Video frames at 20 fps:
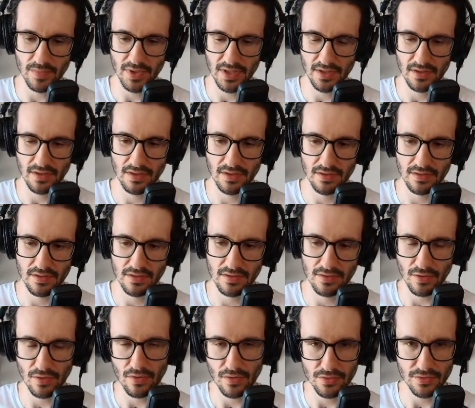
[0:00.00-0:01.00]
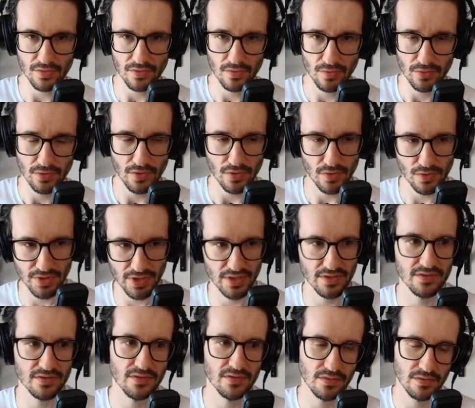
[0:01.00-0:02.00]
by Claude or
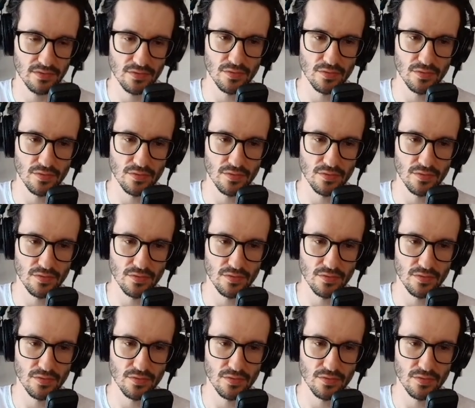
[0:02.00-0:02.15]
Codex